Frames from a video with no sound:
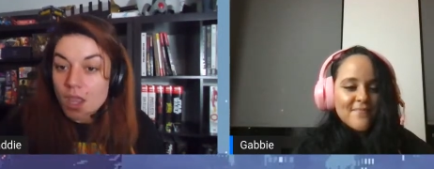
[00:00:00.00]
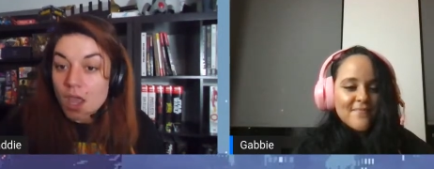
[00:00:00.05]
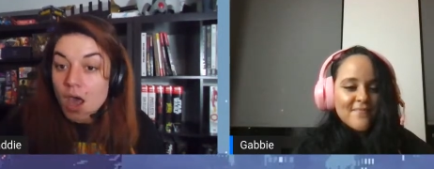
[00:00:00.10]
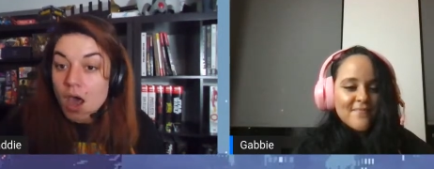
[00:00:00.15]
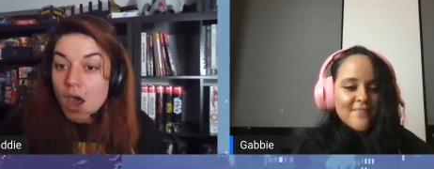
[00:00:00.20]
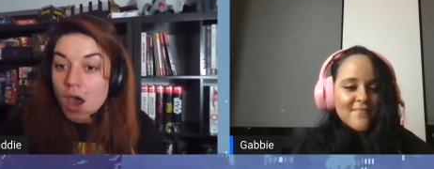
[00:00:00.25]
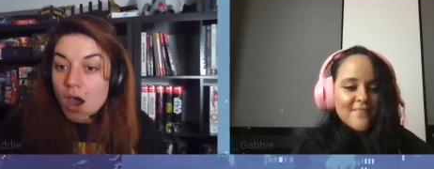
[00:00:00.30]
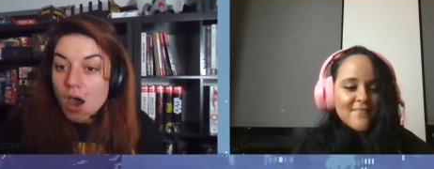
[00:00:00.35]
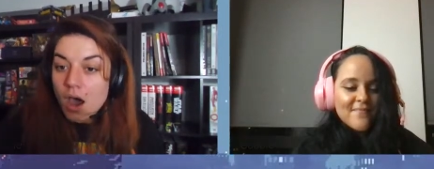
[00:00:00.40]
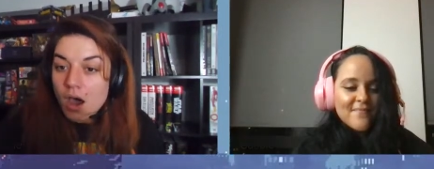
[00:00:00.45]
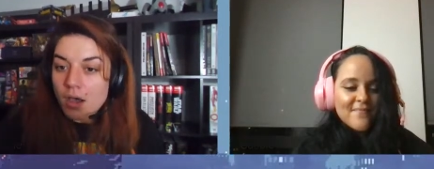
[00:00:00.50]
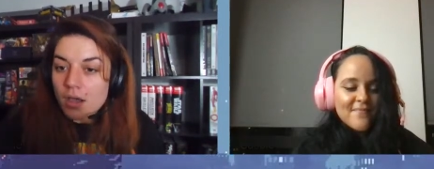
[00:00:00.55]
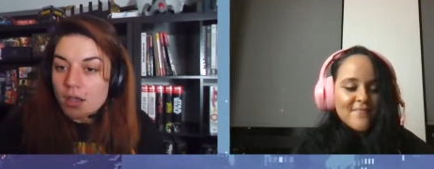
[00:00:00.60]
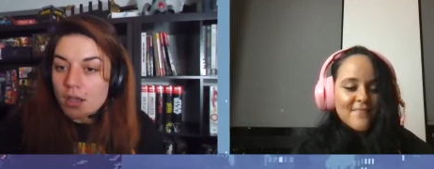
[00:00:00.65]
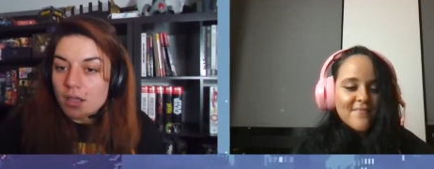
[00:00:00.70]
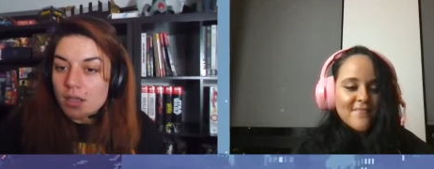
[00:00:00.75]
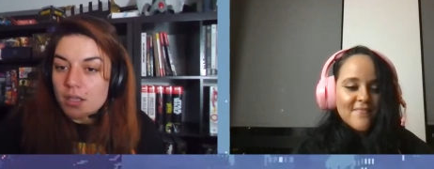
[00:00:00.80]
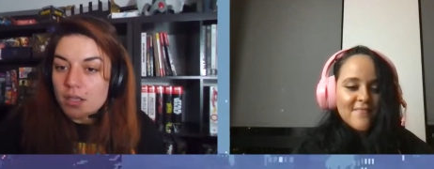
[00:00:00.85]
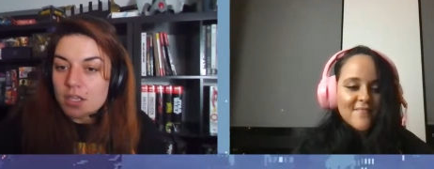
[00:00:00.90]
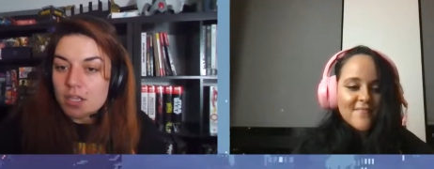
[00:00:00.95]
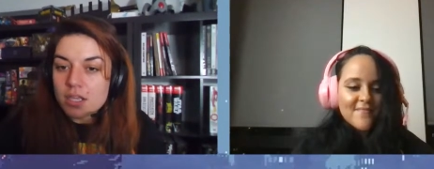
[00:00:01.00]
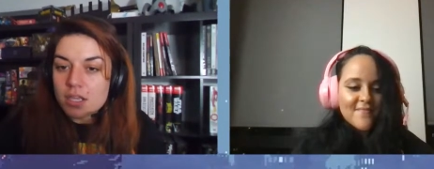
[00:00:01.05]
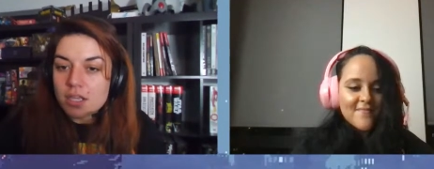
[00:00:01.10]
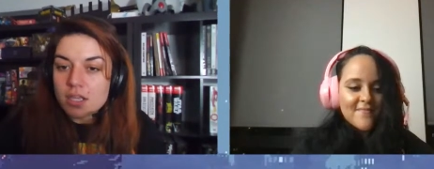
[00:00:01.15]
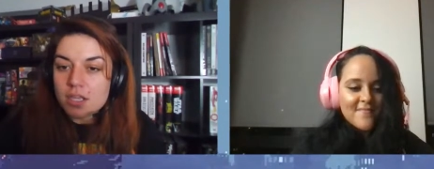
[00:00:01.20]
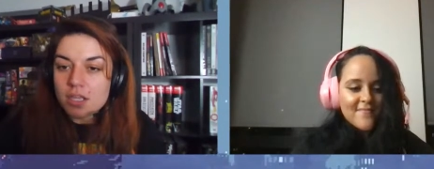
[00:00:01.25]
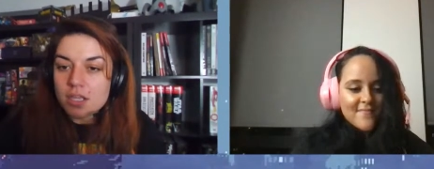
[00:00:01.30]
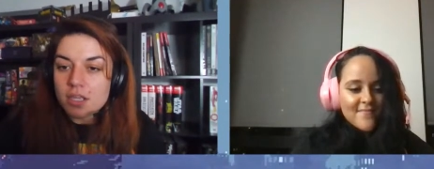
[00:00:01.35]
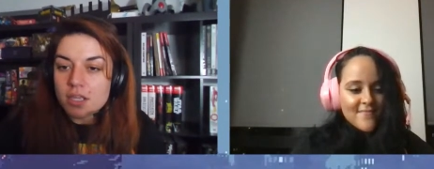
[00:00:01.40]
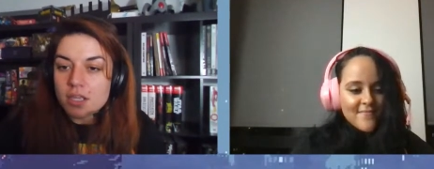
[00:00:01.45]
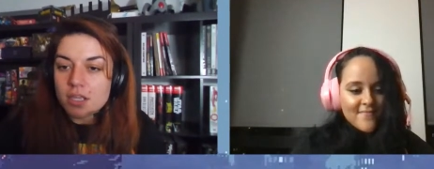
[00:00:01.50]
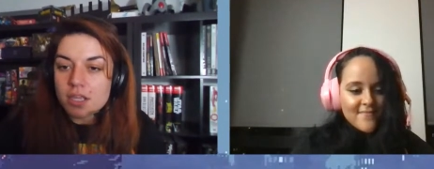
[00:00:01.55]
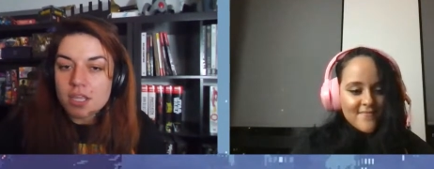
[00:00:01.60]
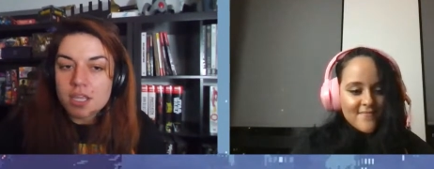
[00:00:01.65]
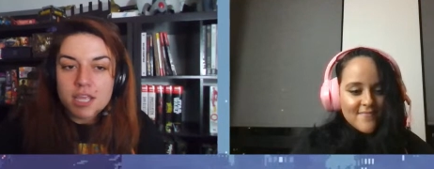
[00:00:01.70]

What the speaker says: (no one is talking)